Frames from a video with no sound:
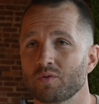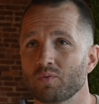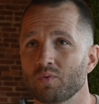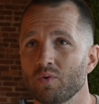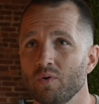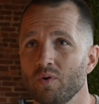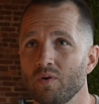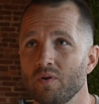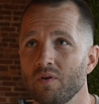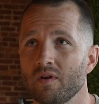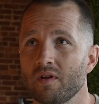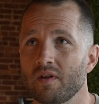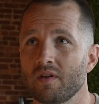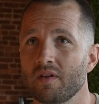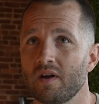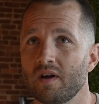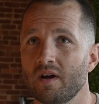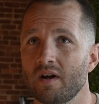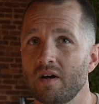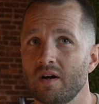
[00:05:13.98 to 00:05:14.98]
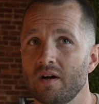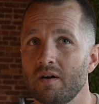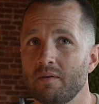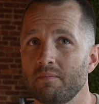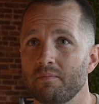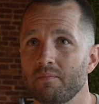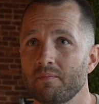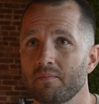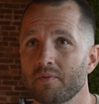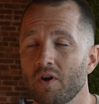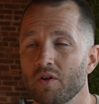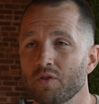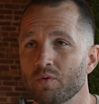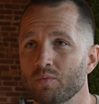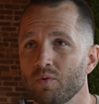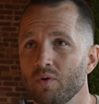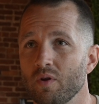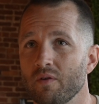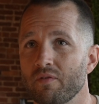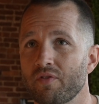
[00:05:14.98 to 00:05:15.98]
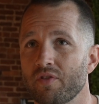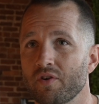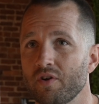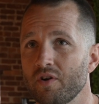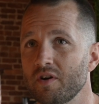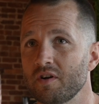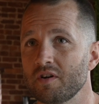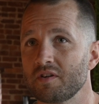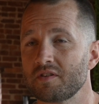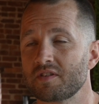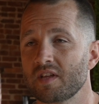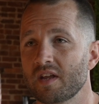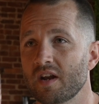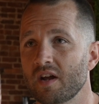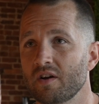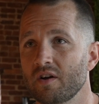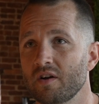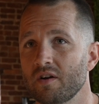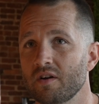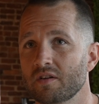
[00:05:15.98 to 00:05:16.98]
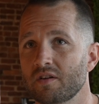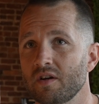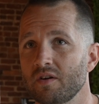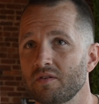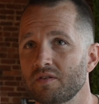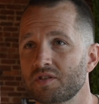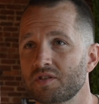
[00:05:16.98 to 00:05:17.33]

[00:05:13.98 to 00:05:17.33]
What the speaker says: a rule called the rule of thirds that I heard a coach